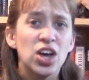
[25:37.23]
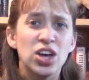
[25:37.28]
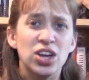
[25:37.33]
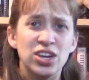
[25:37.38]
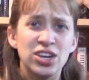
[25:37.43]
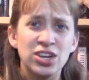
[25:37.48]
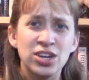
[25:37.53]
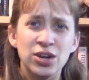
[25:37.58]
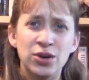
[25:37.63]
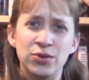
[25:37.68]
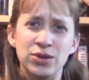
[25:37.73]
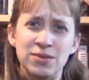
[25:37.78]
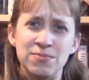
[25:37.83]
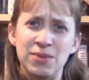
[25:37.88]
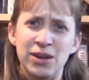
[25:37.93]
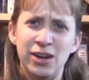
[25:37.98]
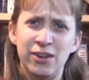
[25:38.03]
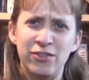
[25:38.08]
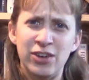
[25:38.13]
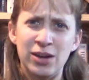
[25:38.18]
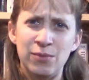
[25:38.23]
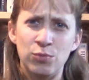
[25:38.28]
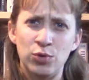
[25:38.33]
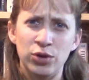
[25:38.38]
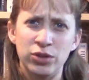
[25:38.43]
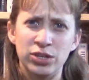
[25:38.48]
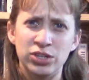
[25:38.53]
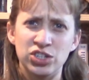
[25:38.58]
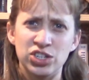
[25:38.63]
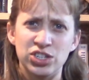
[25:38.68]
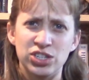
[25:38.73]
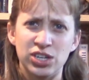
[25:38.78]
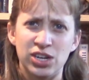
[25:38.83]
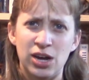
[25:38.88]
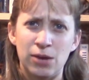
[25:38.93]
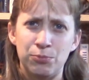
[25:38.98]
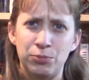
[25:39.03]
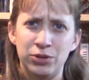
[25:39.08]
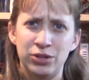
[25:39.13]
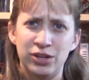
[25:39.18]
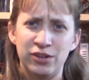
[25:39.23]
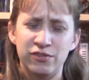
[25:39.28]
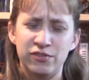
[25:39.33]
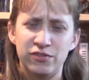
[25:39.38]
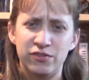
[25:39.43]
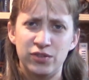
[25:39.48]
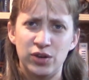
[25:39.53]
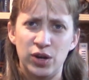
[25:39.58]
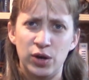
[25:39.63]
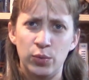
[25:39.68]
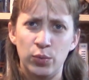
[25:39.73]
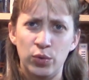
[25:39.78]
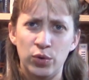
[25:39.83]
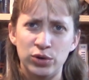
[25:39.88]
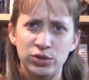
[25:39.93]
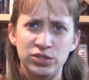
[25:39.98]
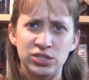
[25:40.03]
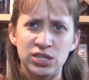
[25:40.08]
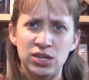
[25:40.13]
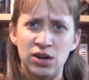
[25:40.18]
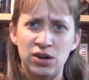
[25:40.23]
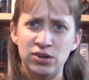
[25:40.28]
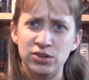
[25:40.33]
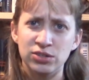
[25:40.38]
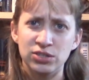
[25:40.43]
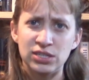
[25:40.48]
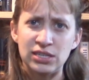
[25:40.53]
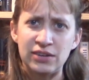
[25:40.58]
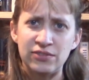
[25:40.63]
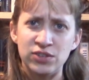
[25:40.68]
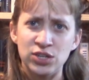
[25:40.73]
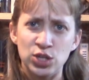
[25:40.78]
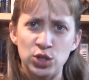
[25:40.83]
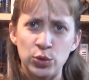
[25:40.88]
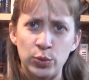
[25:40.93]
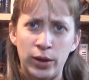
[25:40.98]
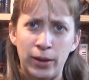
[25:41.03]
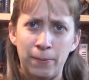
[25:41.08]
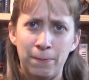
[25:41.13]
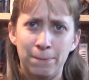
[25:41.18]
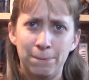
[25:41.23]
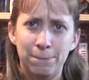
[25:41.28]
You know, he may have had more than just a couple of awards and honors given to him.